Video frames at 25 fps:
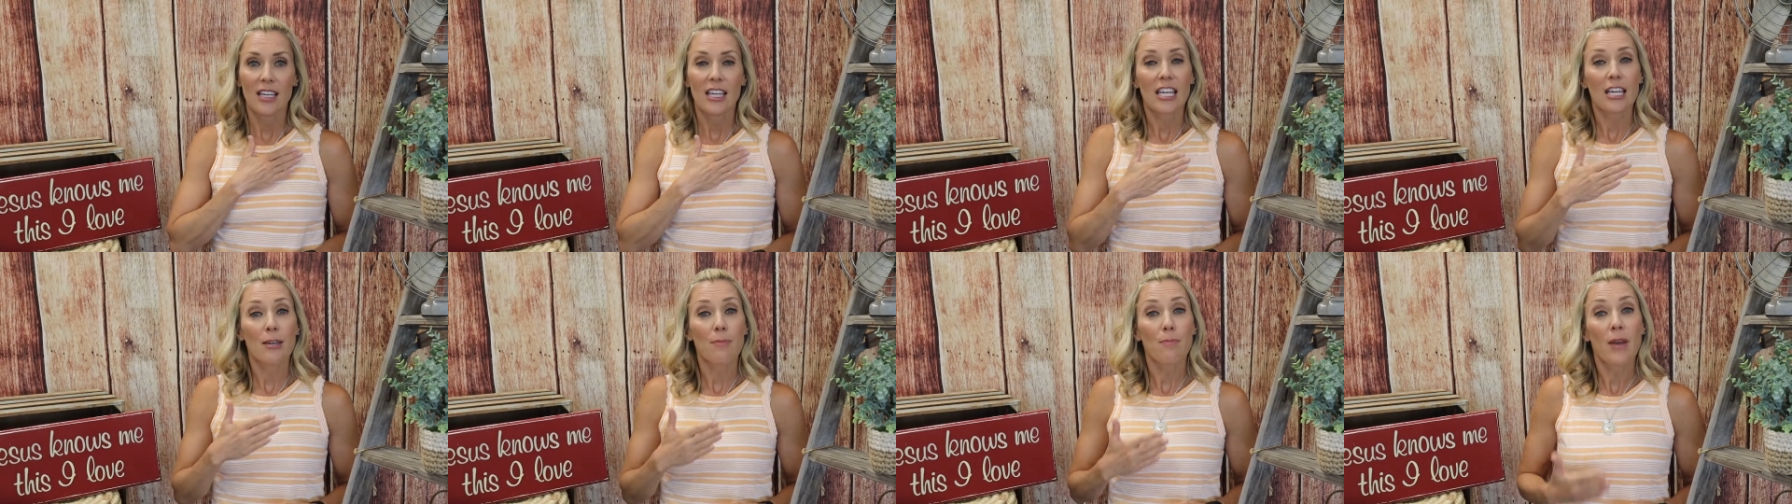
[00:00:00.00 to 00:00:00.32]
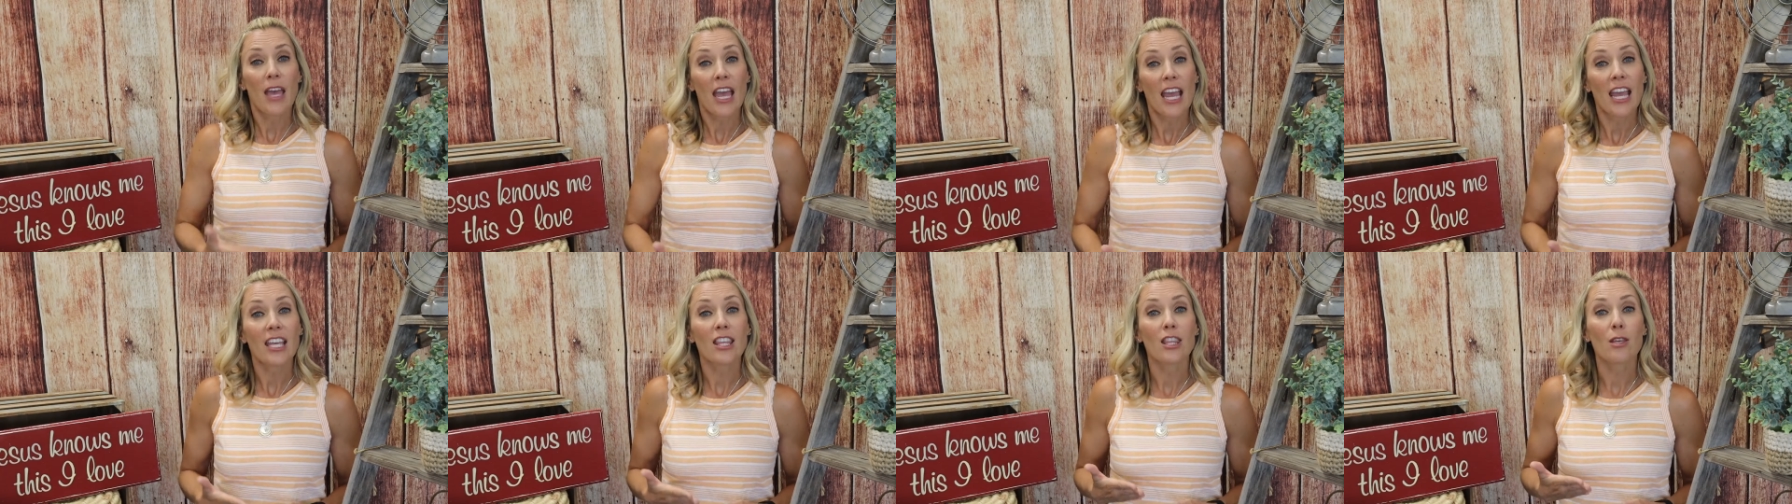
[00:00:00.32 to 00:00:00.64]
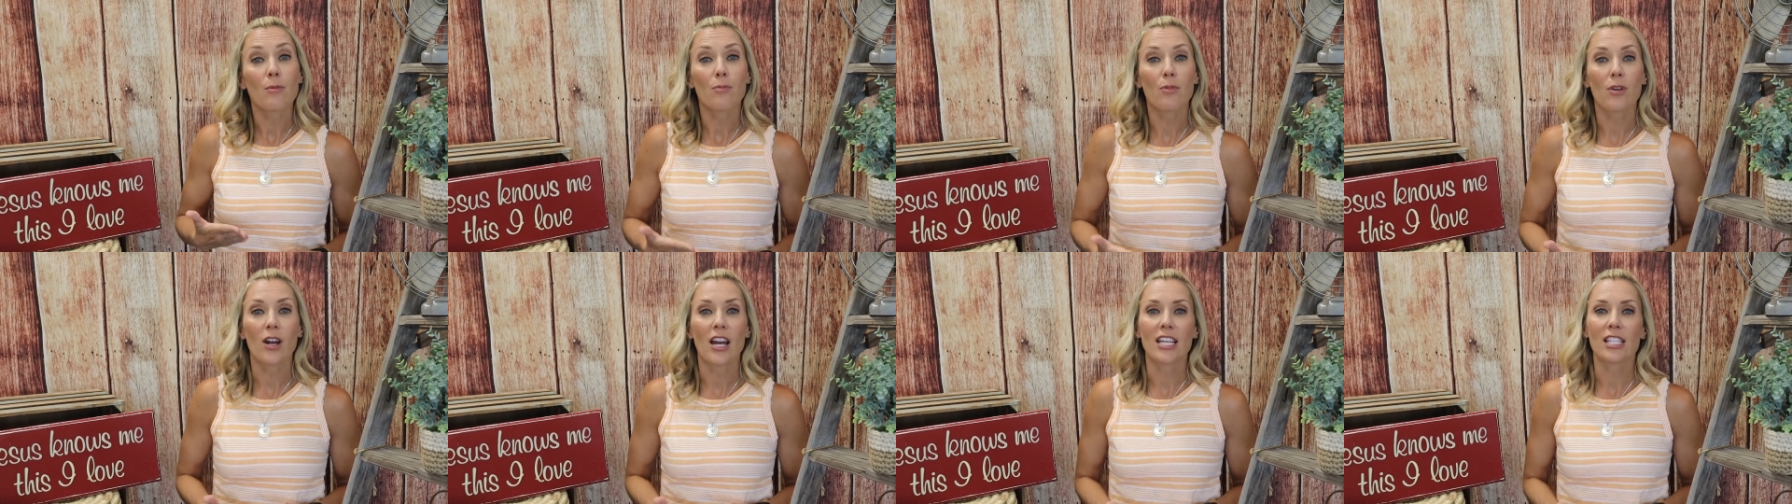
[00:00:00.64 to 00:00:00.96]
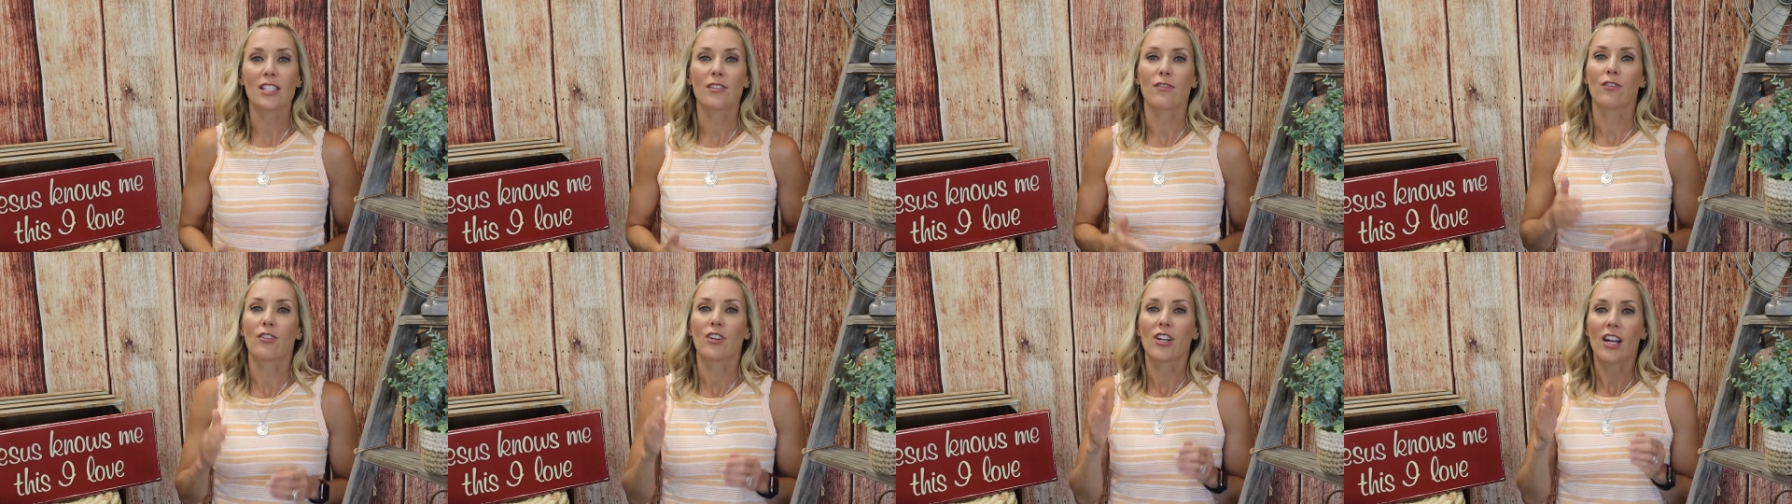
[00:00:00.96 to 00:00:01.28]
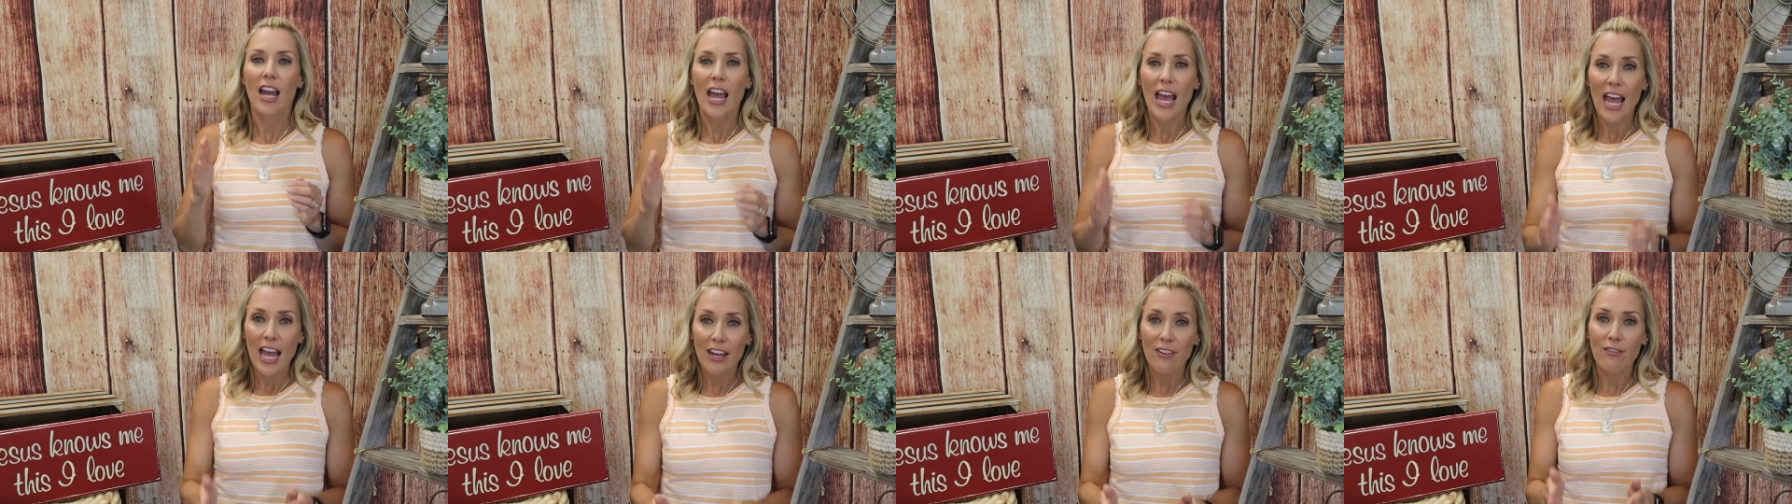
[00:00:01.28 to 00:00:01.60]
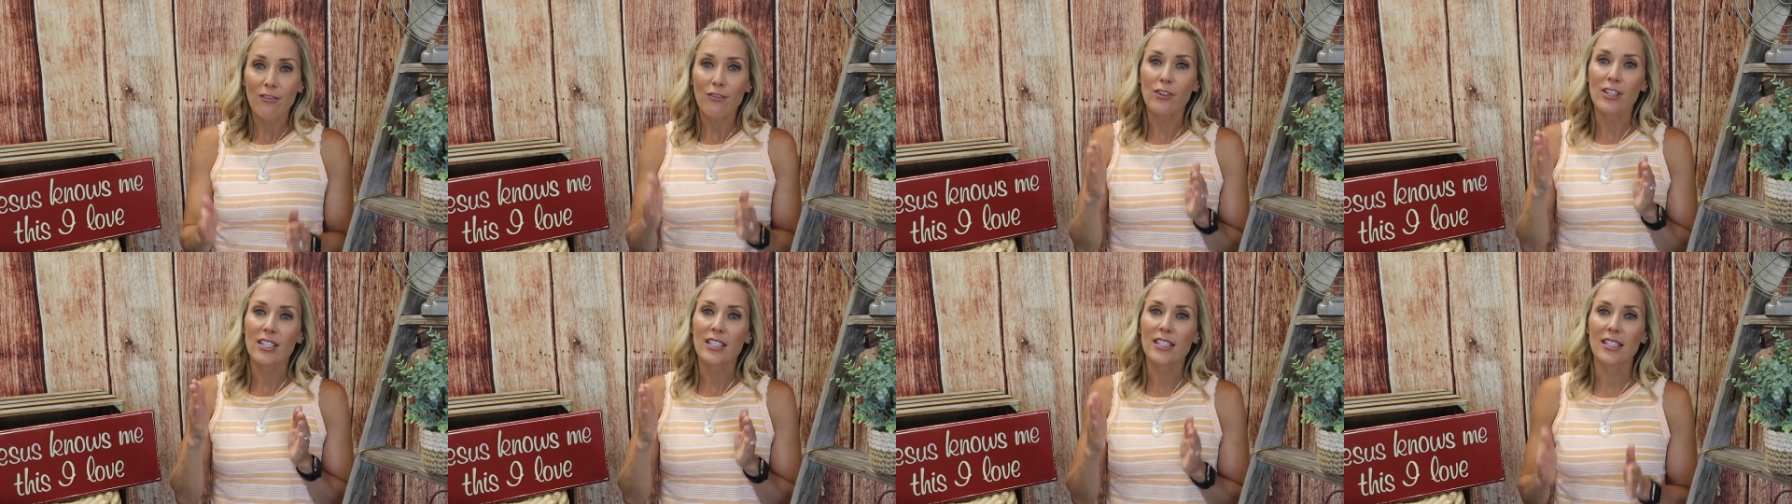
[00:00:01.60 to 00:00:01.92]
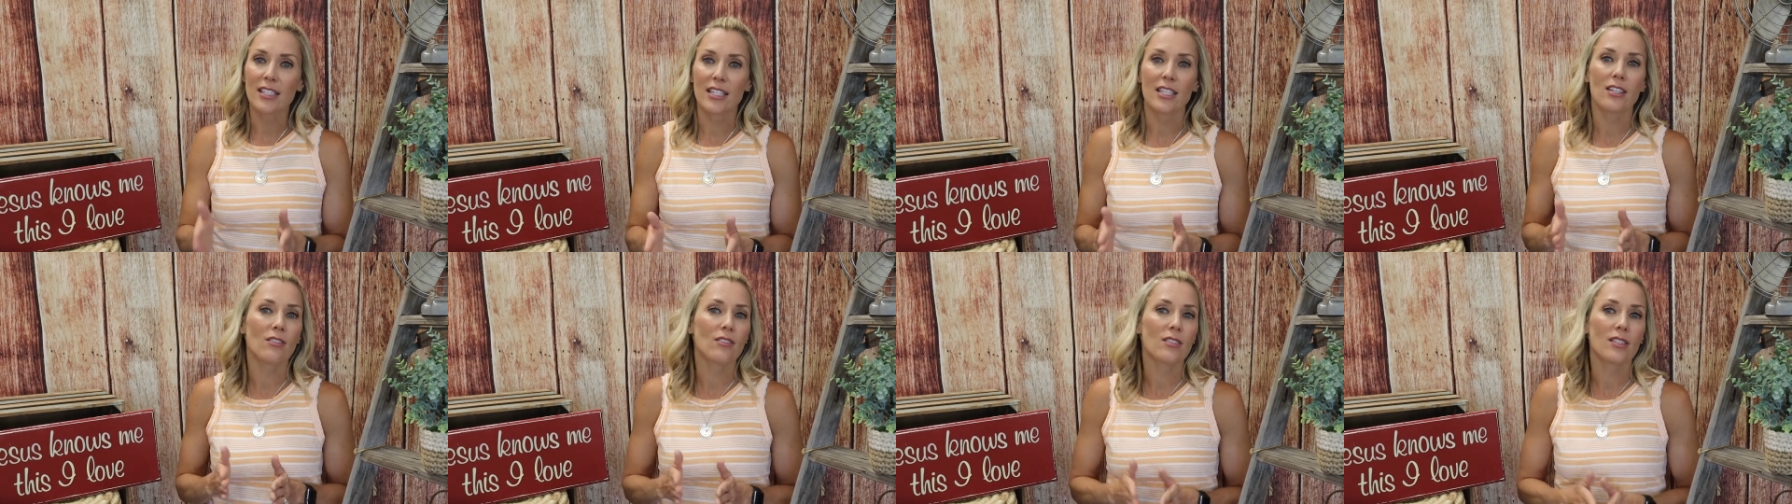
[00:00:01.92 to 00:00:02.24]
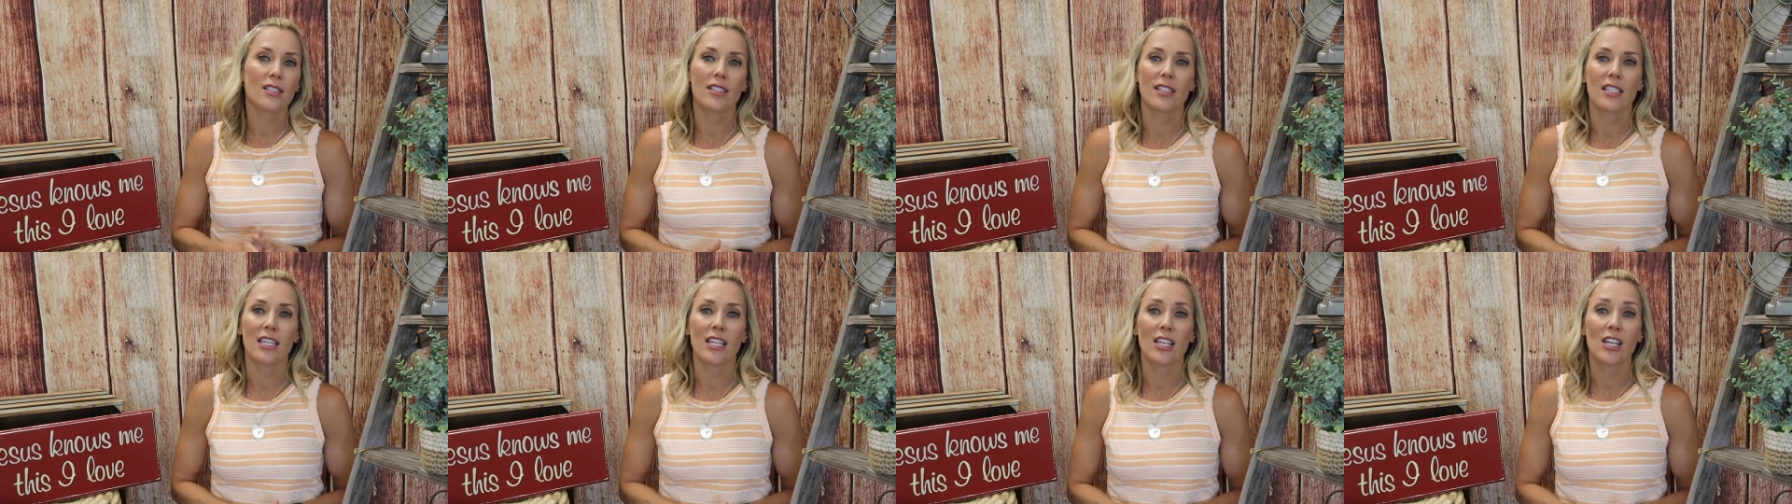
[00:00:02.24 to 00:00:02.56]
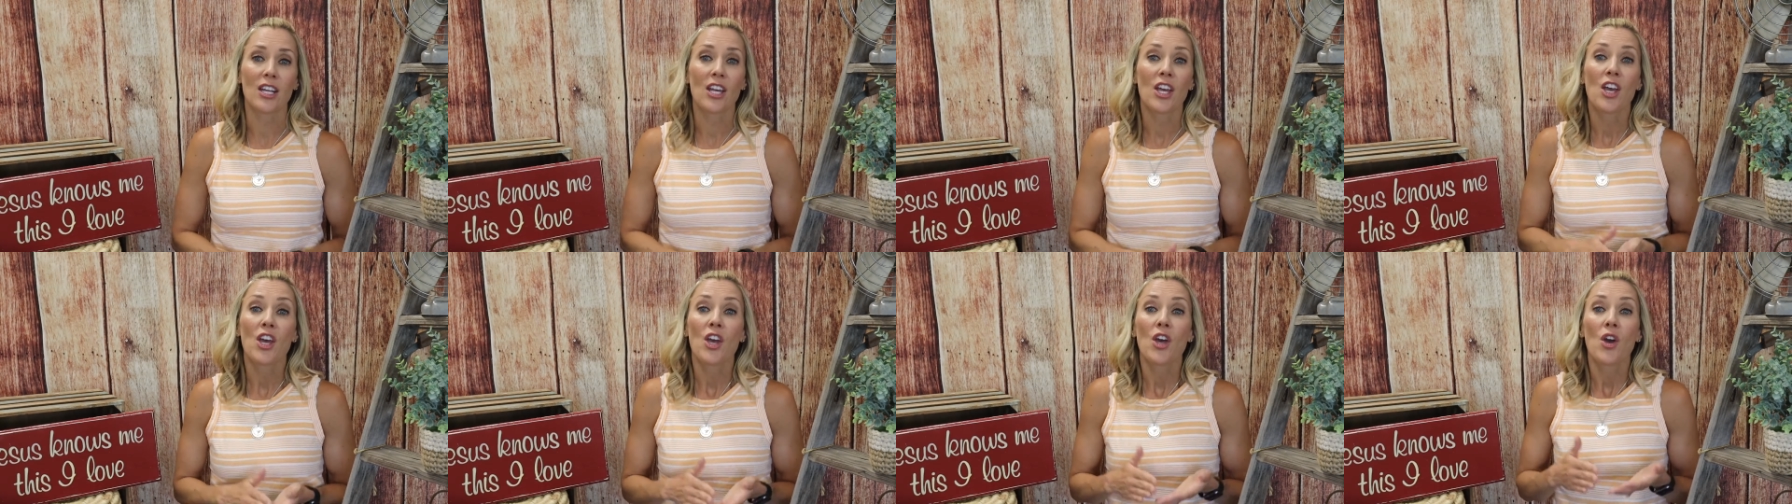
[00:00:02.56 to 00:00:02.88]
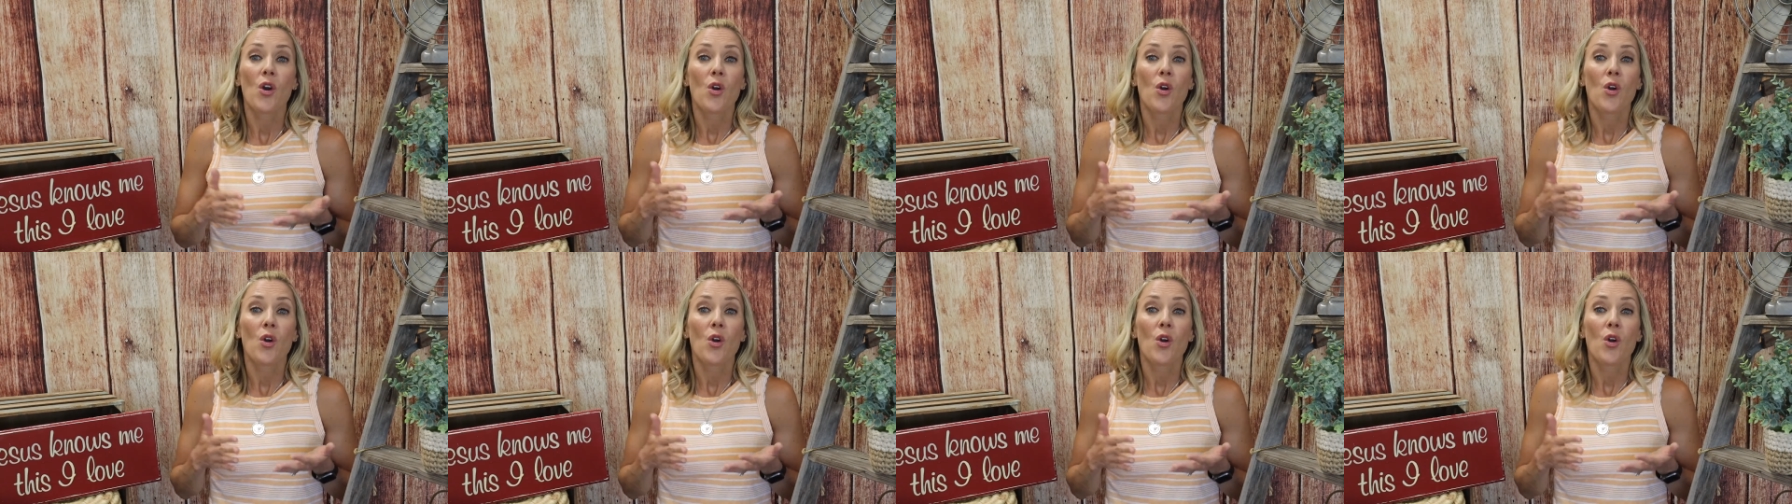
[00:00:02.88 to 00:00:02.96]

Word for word: He paid the price for every single sin